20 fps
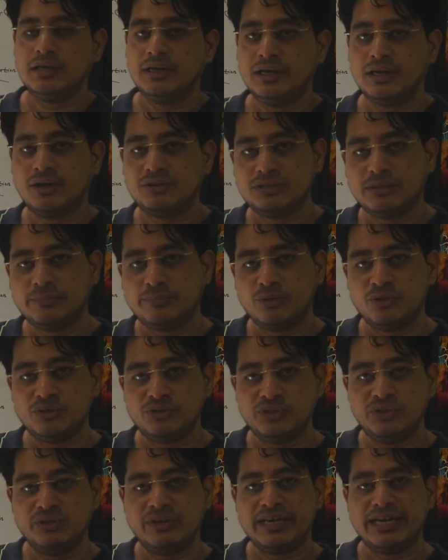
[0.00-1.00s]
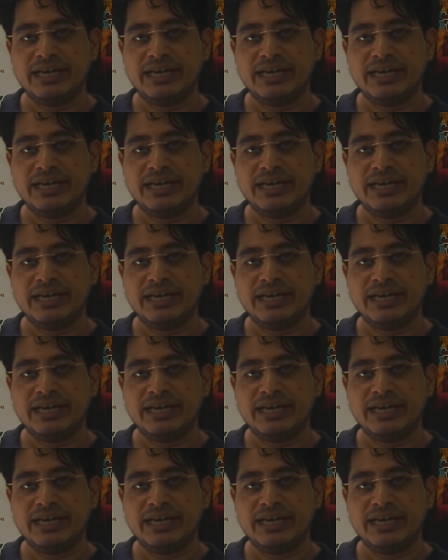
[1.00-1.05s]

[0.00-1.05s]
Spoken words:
Now suppose you